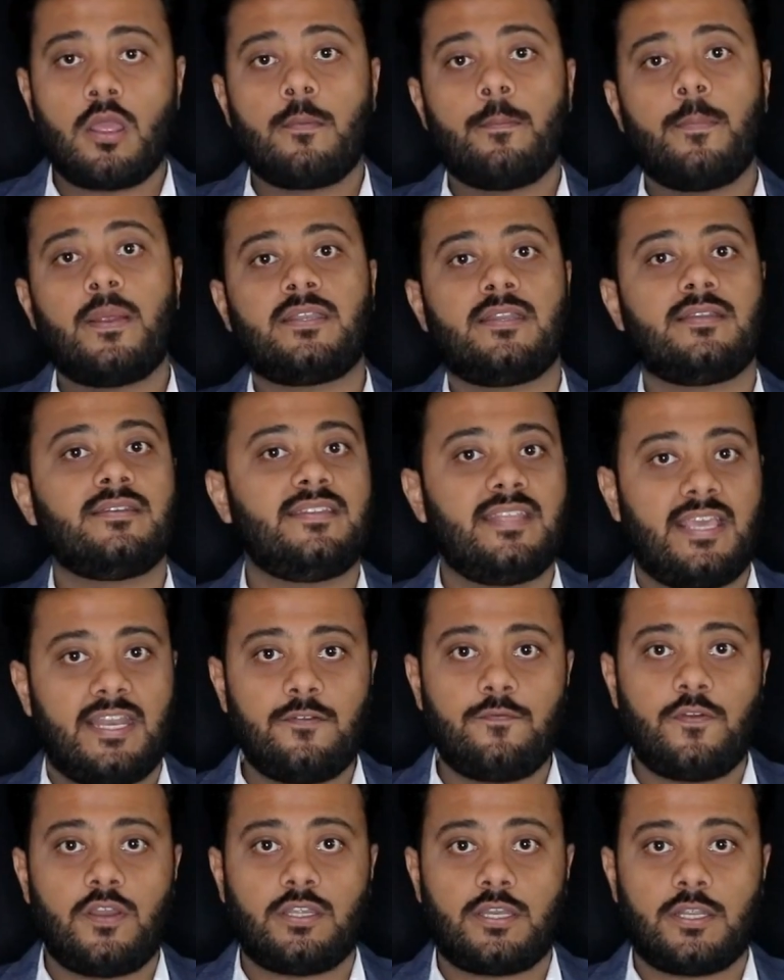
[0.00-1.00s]
But in
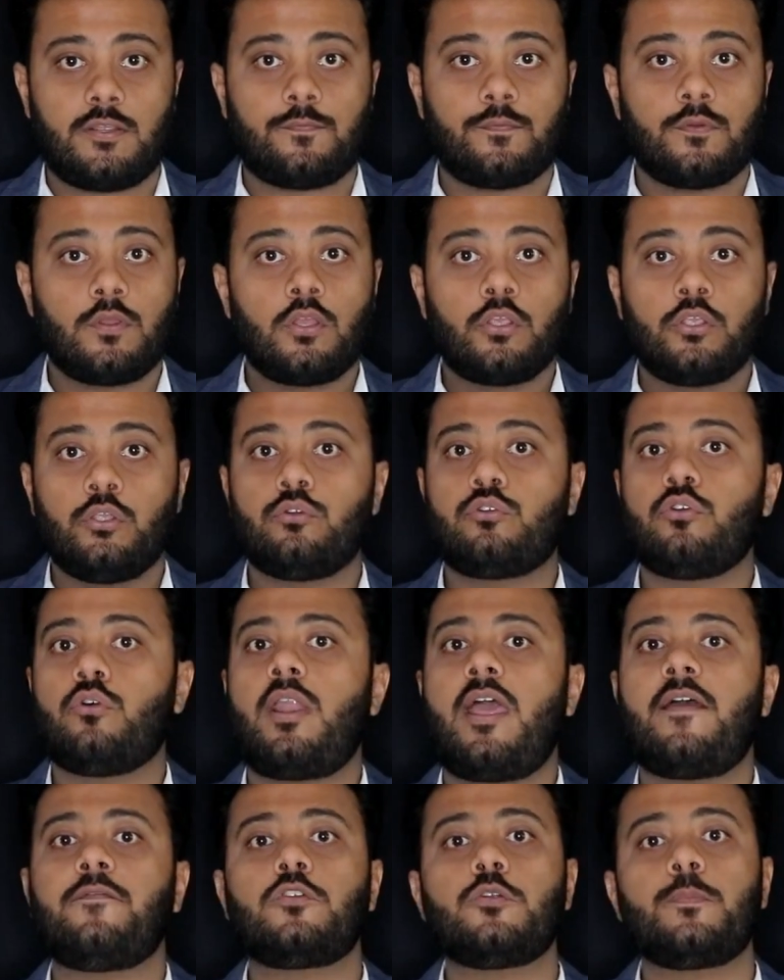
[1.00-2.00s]
derivative, you don't
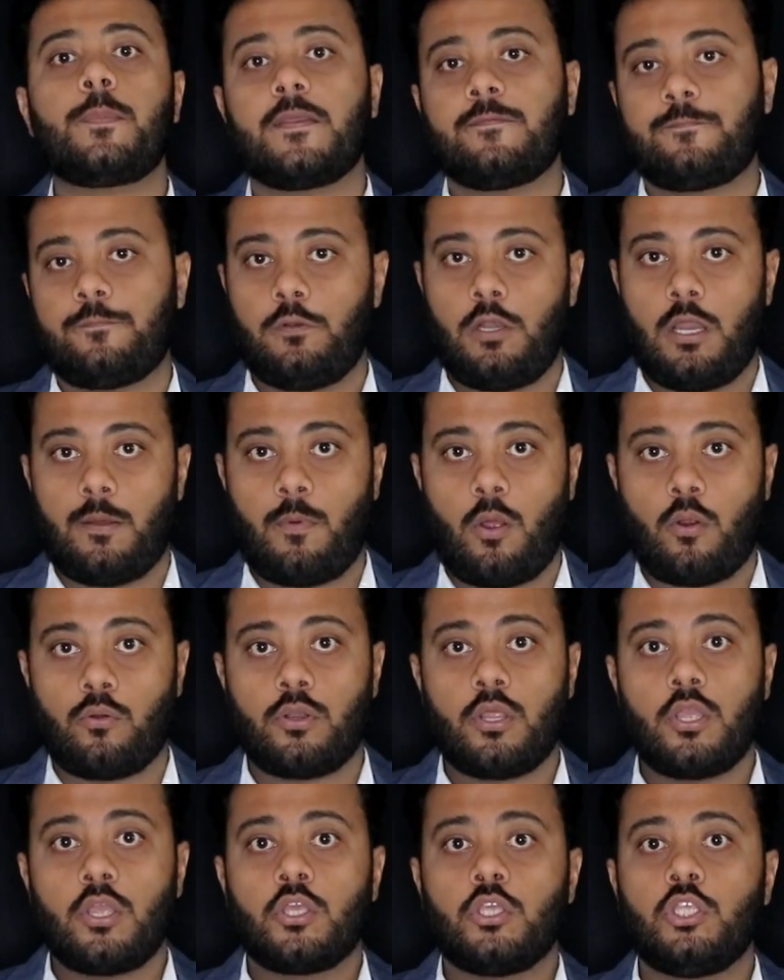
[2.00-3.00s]
have to pay full amount.
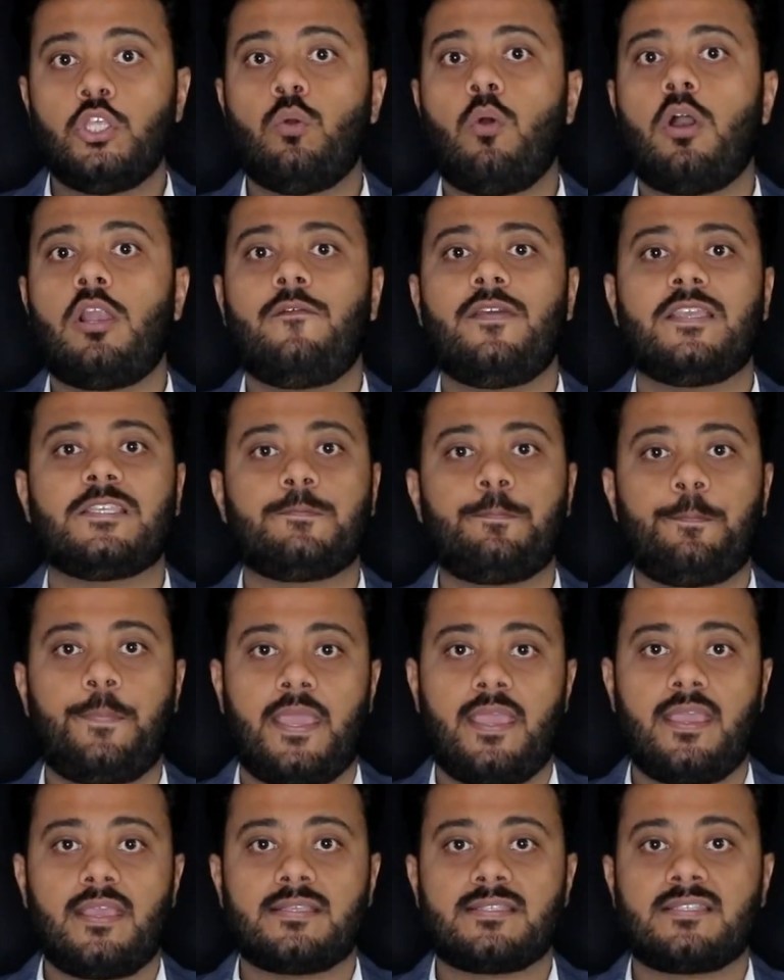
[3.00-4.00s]
You always
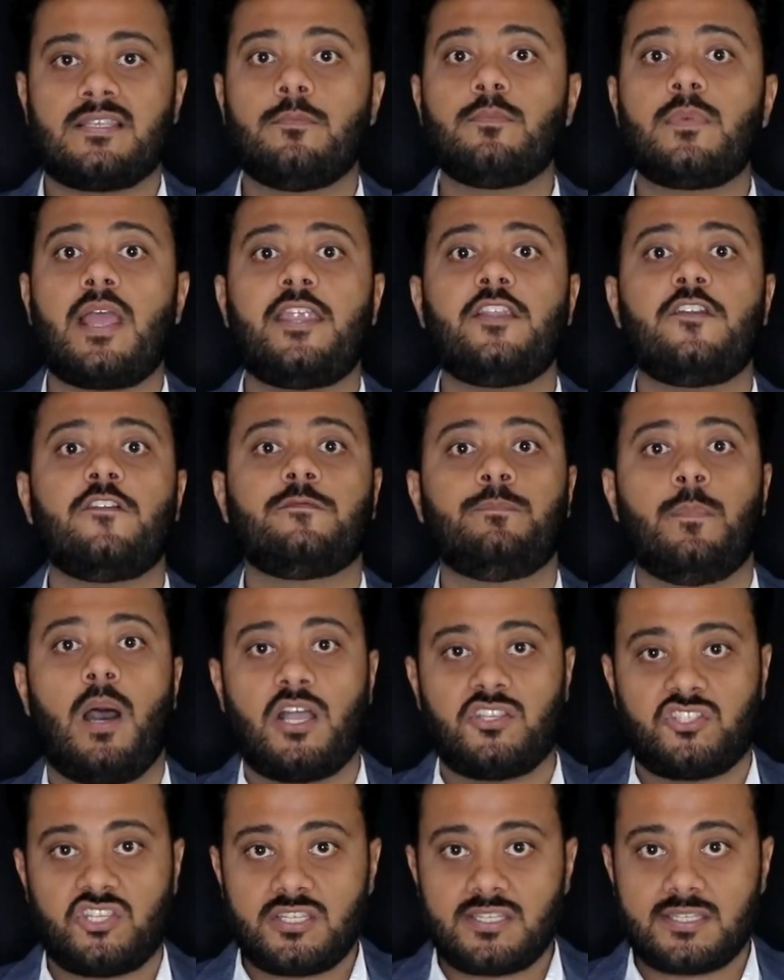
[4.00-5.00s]
pay some kind of
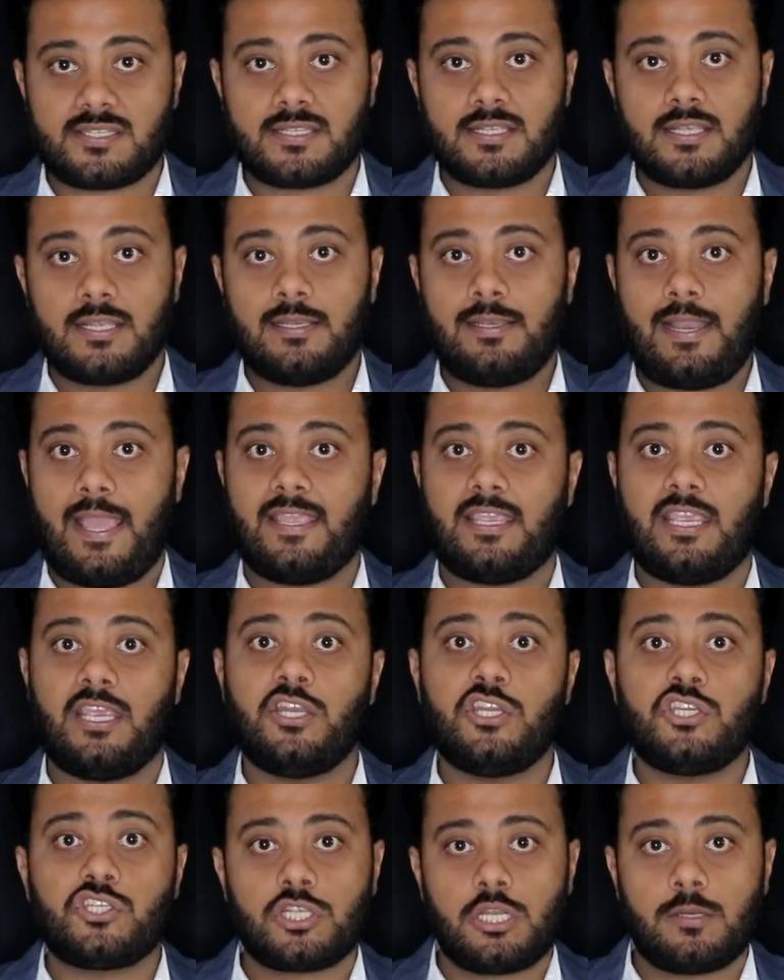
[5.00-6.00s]
margins like
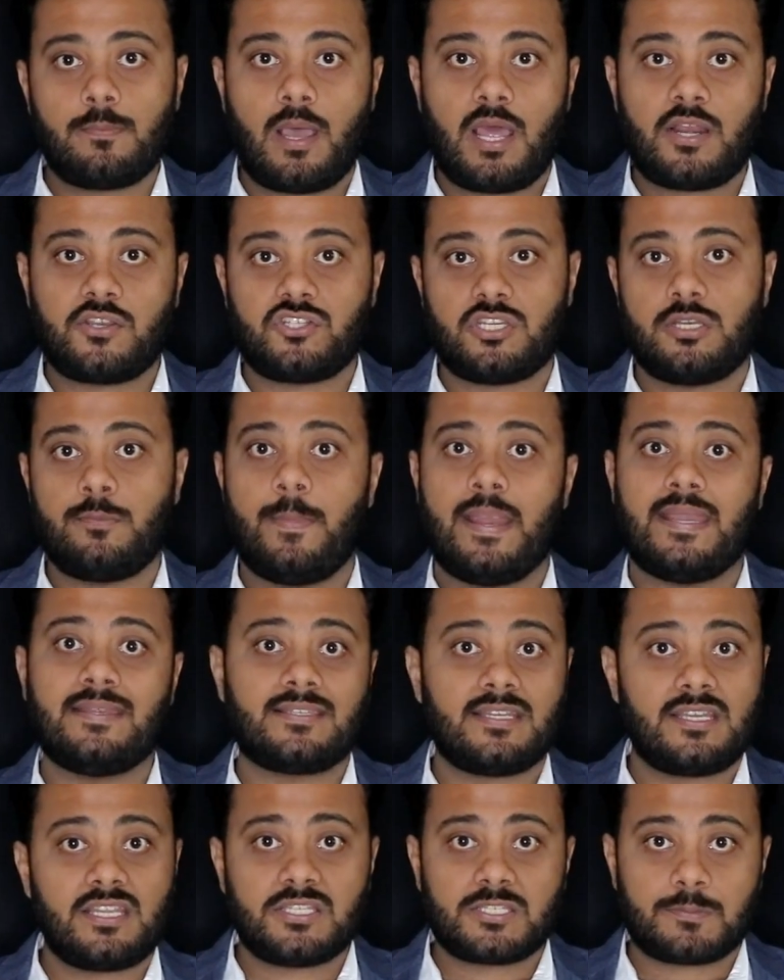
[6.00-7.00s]
initial margin,
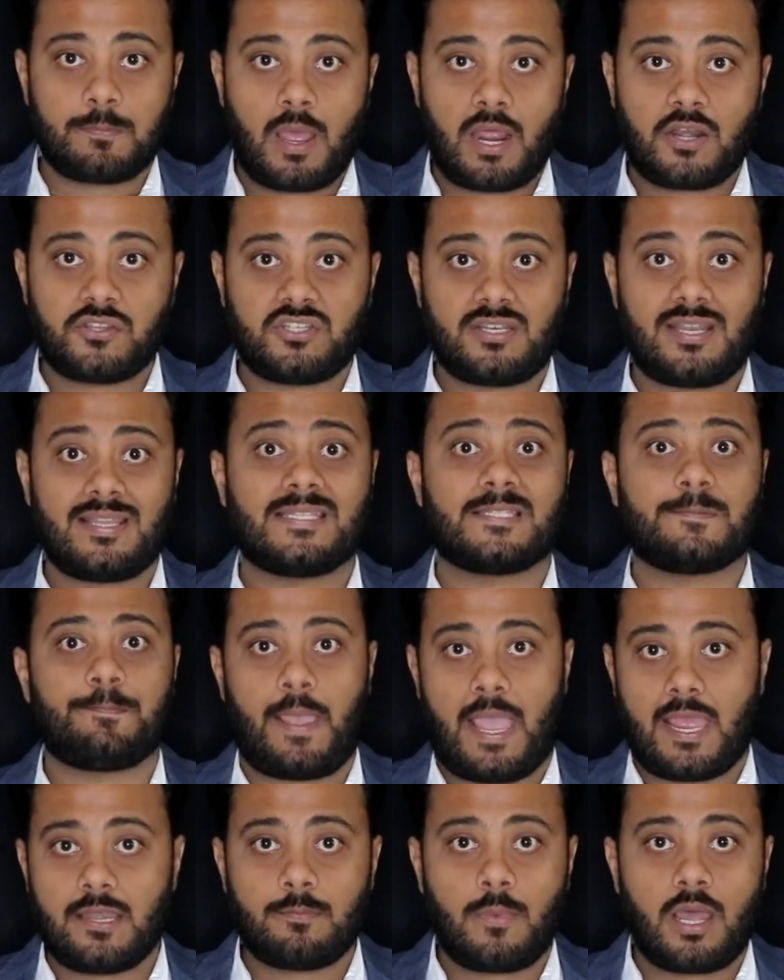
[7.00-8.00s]
maintenance margin and
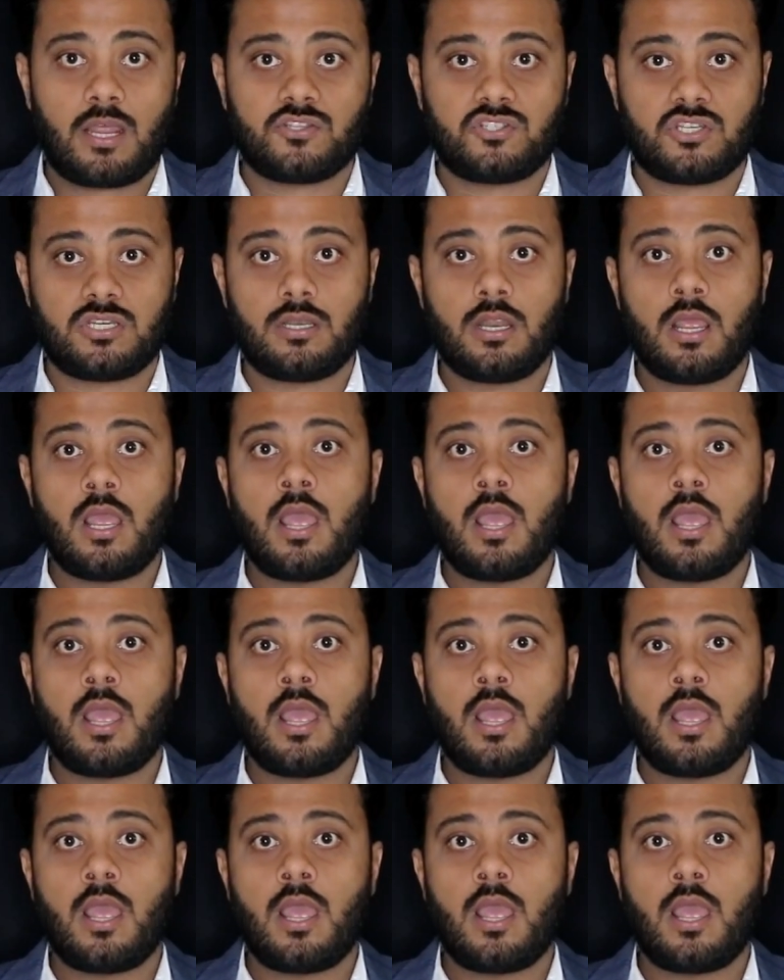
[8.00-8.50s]
span margin.